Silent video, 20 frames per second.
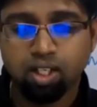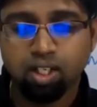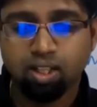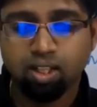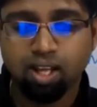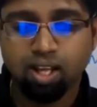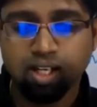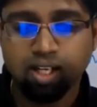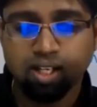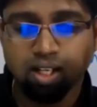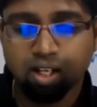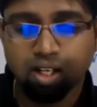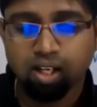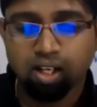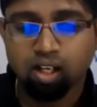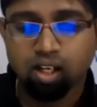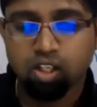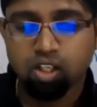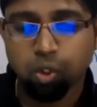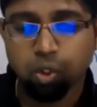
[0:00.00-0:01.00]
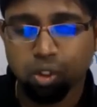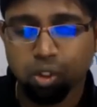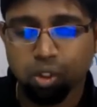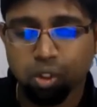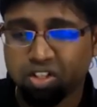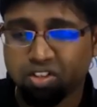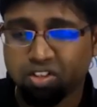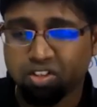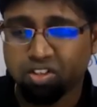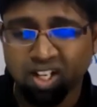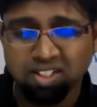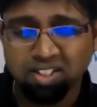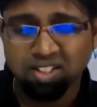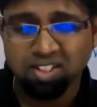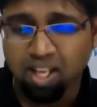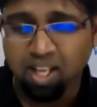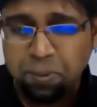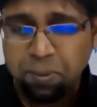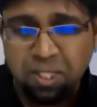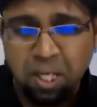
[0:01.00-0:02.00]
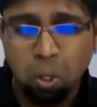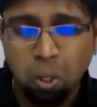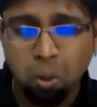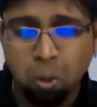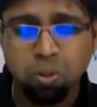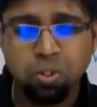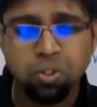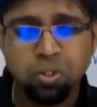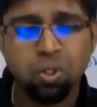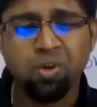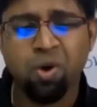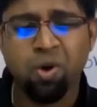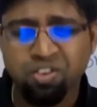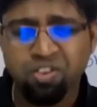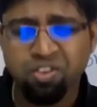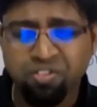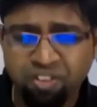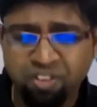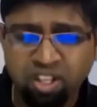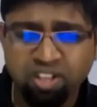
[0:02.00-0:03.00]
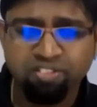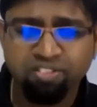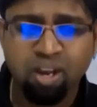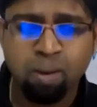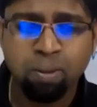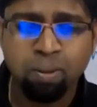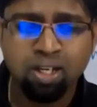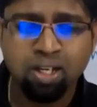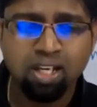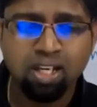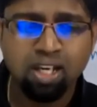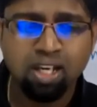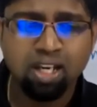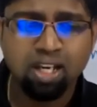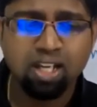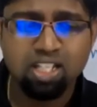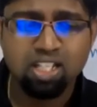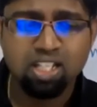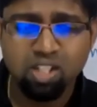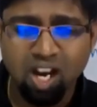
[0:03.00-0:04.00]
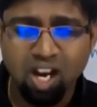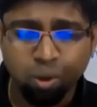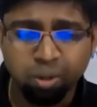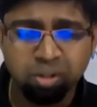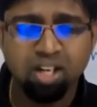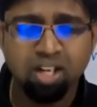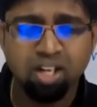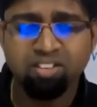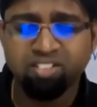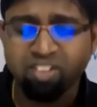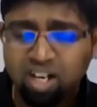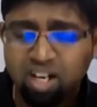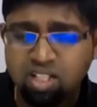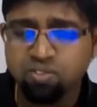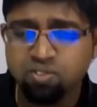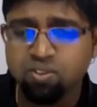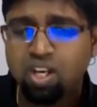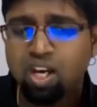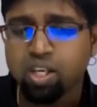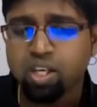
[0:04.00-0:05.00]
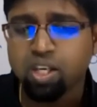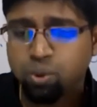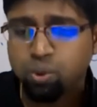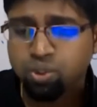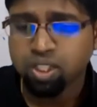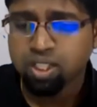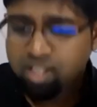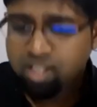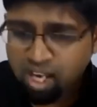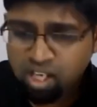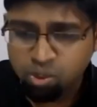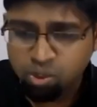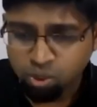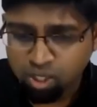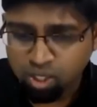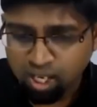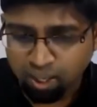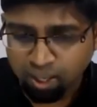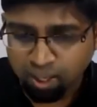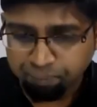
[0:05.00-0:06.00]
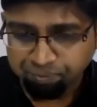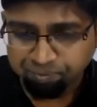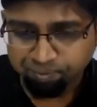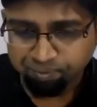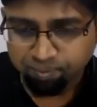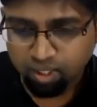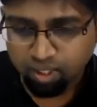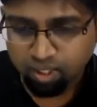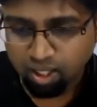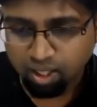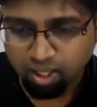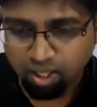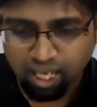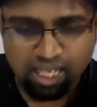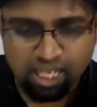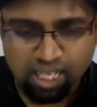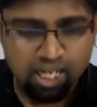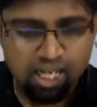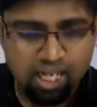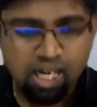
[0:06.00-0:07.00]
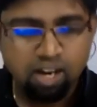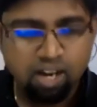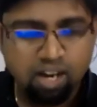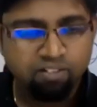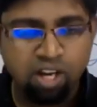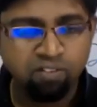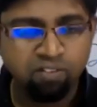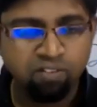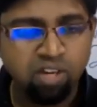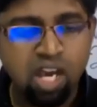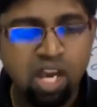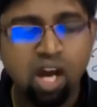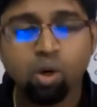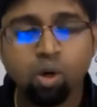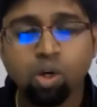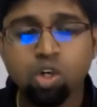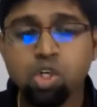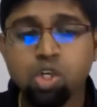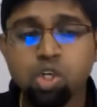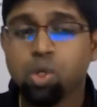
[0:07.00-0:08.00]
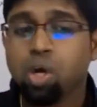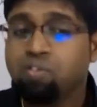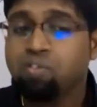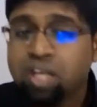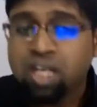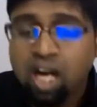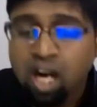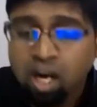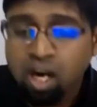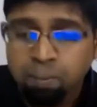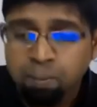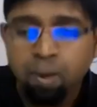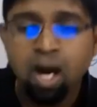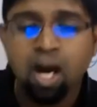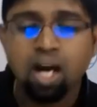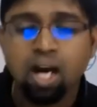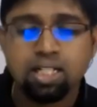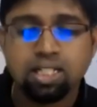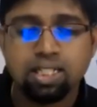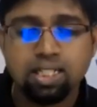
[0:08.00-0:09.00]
Like, so these drugs names are also not very familiar. These are not the drugs we are using day to day. Right? When we are not sure, we can't mark.